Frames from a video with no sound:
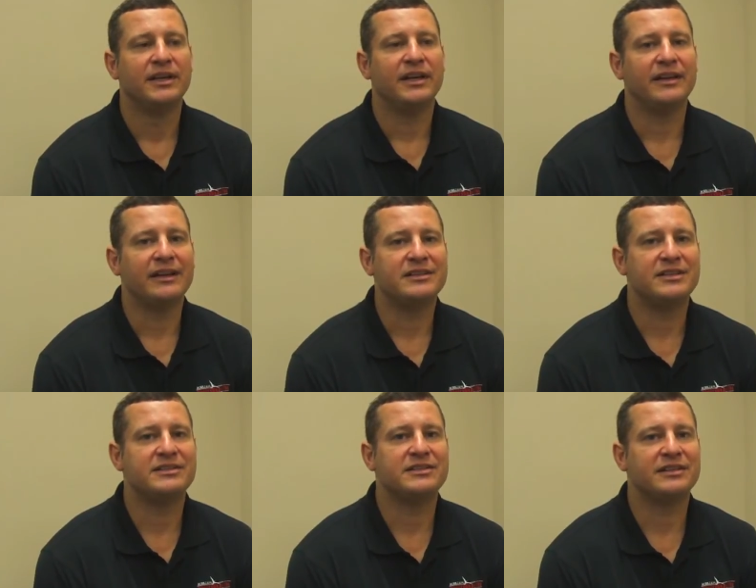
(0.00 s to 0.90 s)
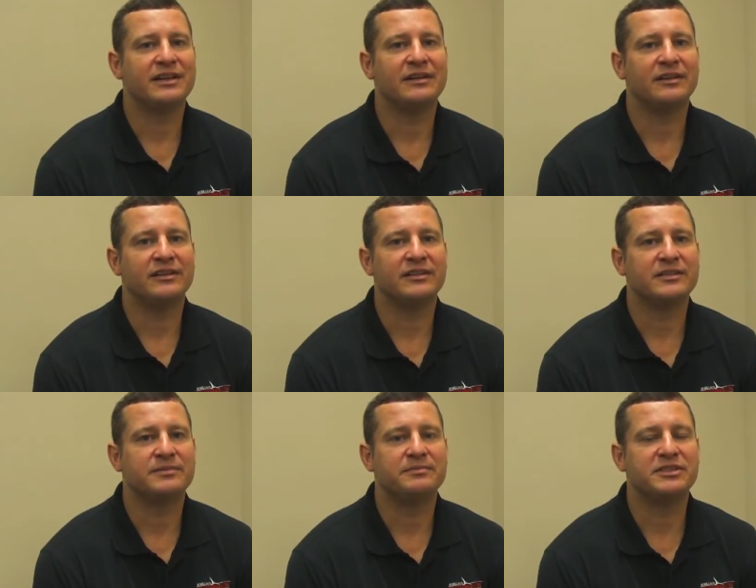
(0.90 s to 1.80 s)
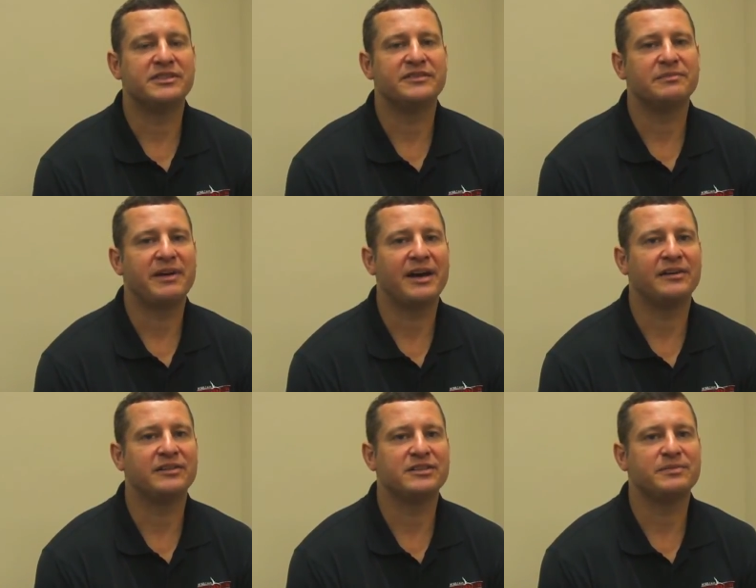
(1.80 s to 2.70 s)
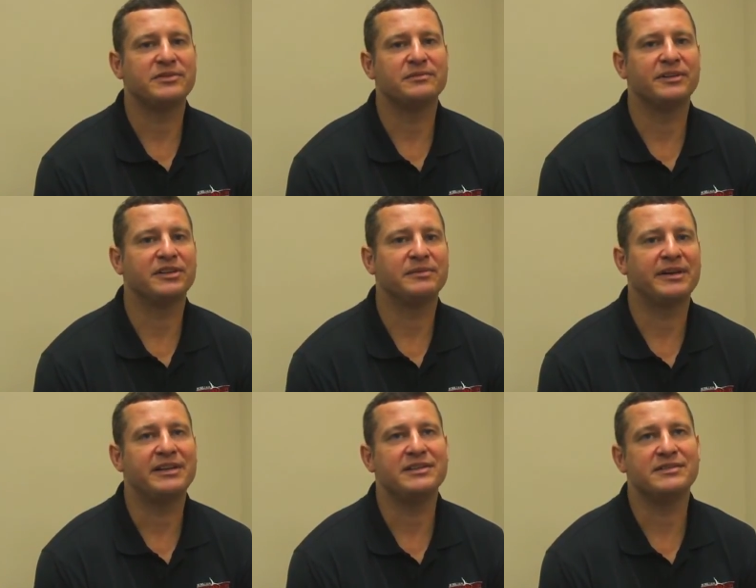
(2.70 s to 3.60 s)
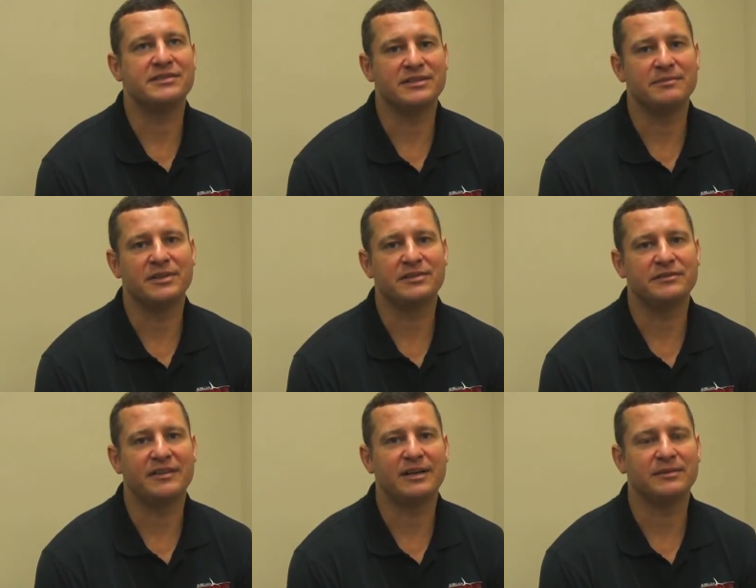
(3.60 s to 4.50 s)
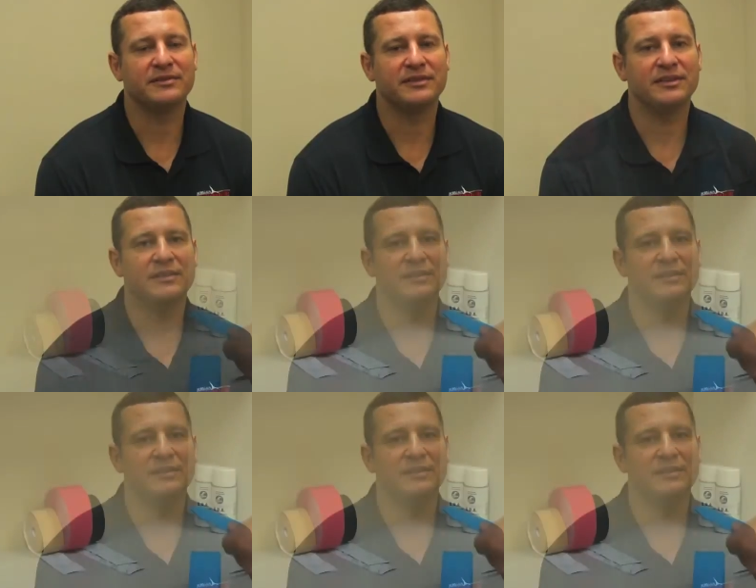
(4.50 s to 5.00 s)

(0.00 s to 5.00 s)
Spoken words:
And that tension in that specific pattern is supposed to break up adhesions in the muscle fibers and